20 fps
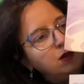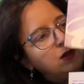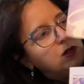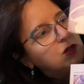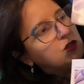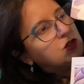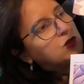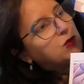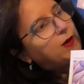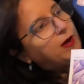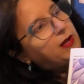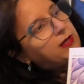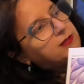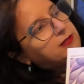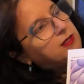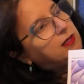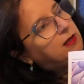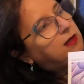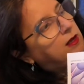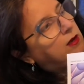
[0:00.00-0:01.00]

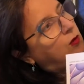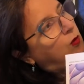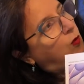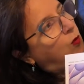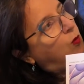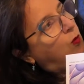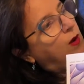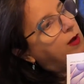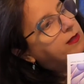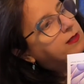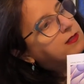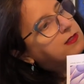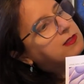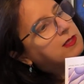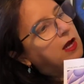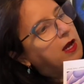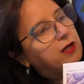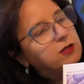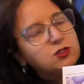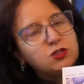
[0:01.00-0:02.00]
transiting one
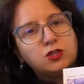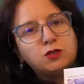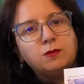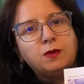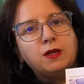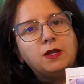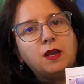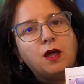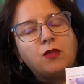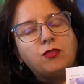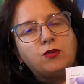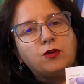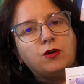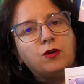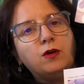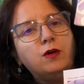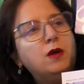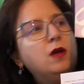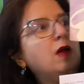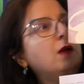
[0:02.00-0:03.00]
side to another.
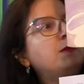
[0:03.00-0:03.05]
But